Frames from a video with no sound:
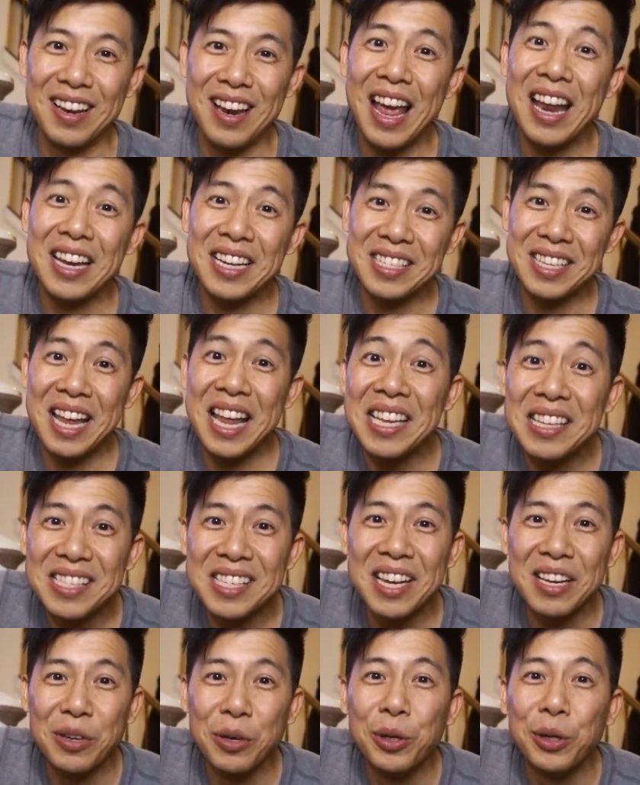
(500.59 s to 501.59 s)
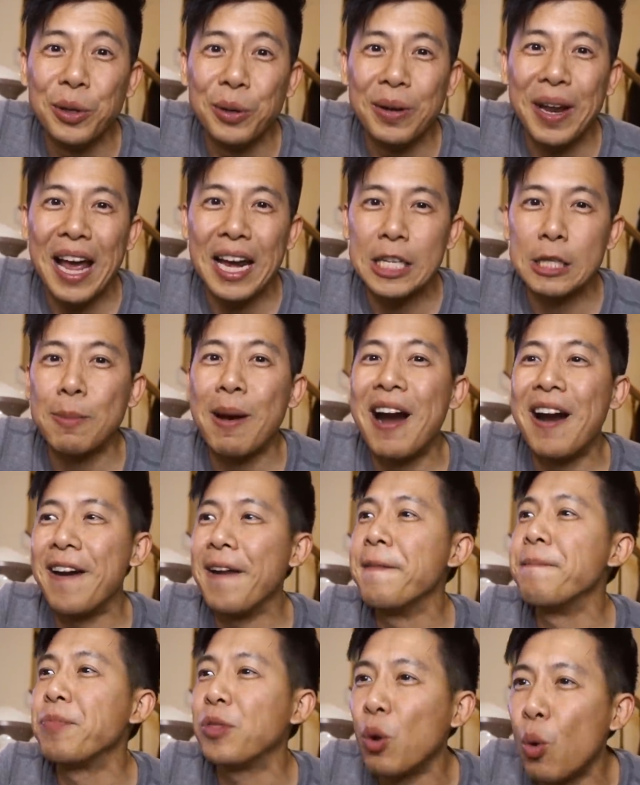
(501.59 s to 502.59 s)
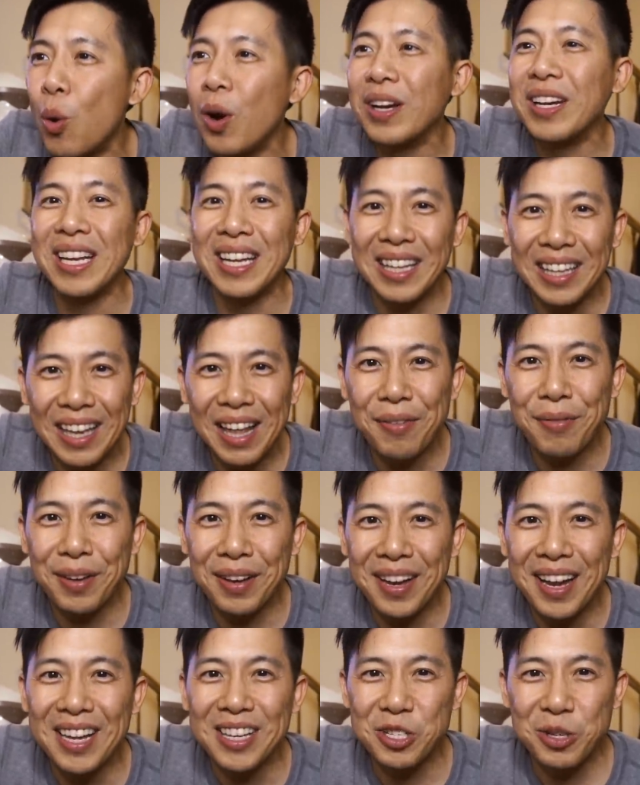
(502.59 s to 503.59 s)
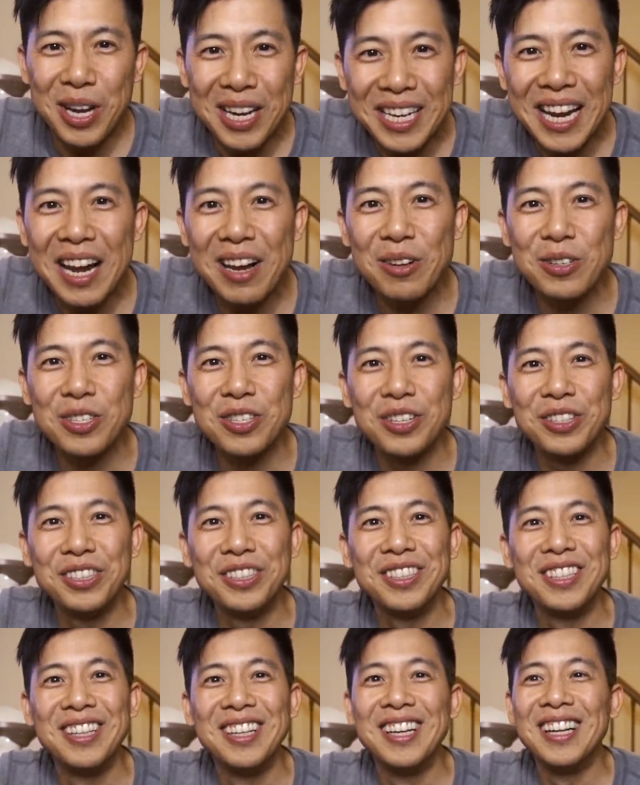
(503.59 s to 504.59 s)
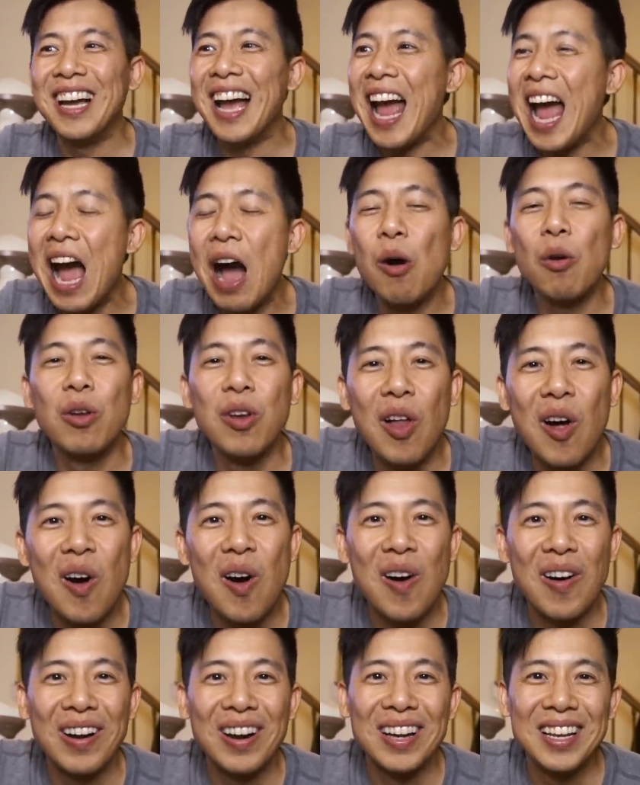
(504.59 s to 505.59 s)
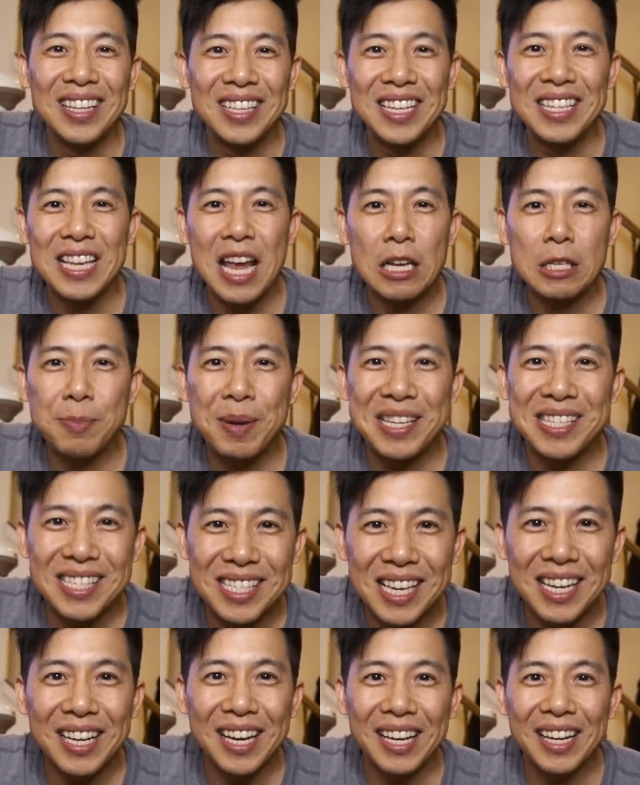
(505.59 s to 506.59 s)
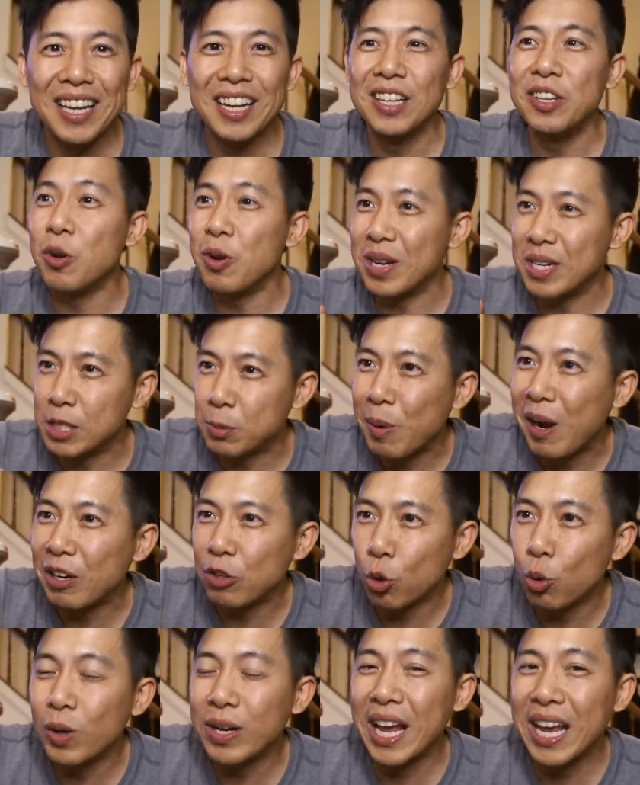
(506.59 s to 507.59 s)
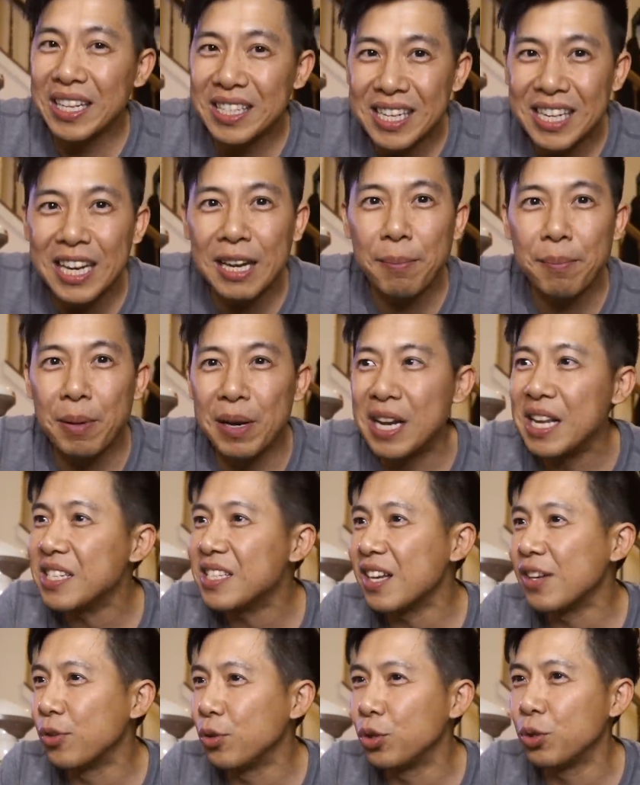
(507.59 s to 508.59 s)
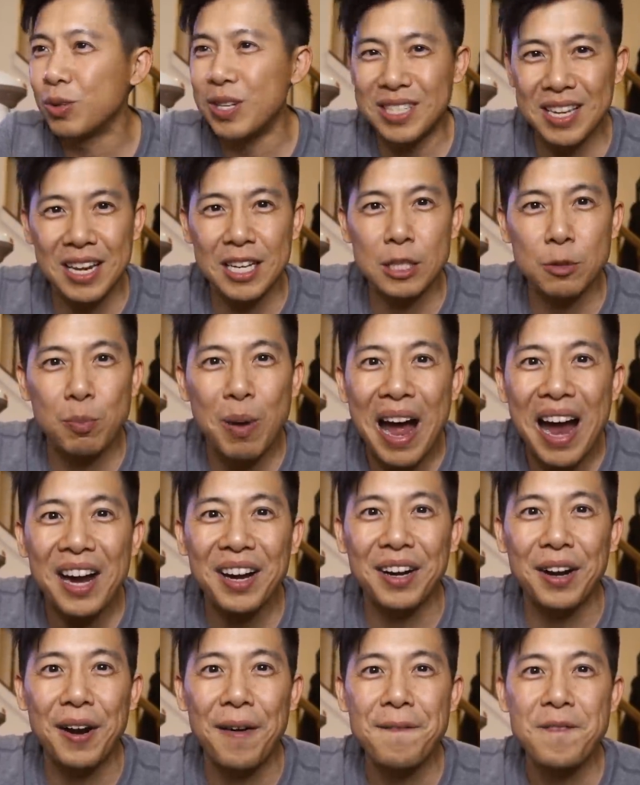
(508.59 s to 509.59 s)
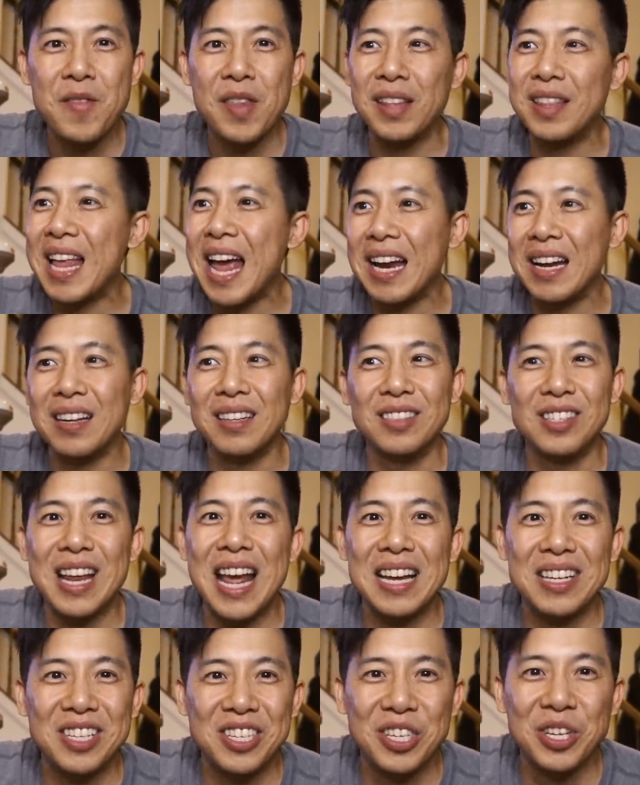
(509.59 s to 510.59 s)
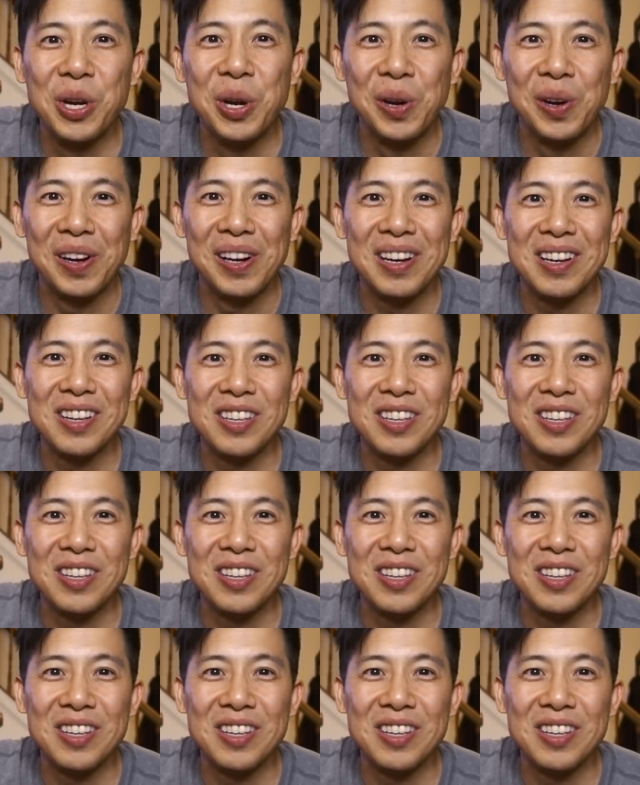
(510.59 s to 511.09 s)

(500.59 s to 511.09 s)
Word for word: And it's instant noodle that expired in 2011. So that tells you how long this has been sitting. No, it expired 2018, but instant noodle doesn't expire that soon.